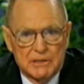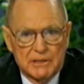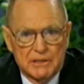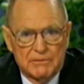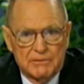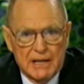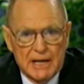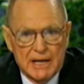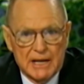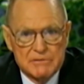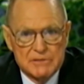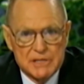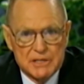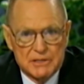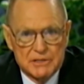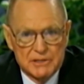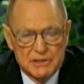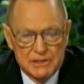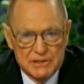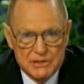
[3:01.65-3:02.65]
when they're five,
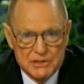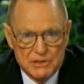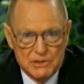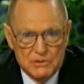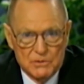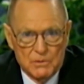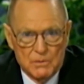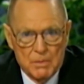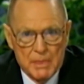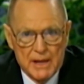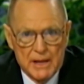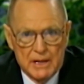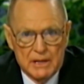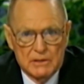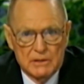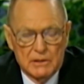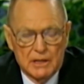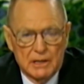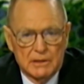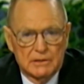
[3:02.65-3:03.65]
six years old.
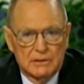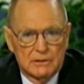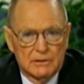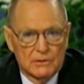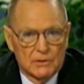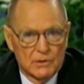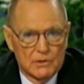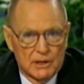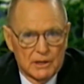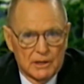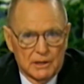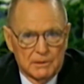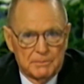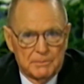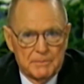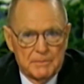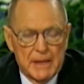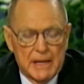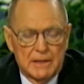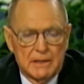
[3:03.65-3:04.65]
You need to grow up
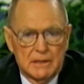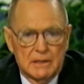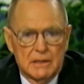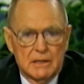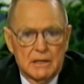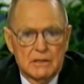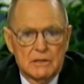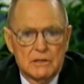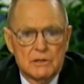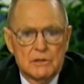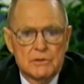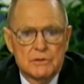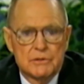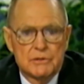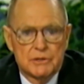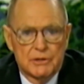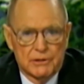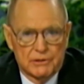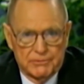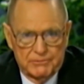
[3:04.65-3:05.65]
and
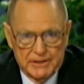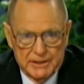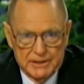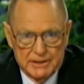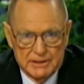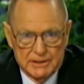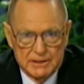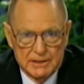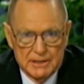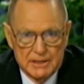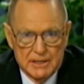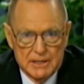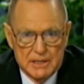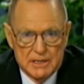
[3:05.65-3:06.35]
use your faith.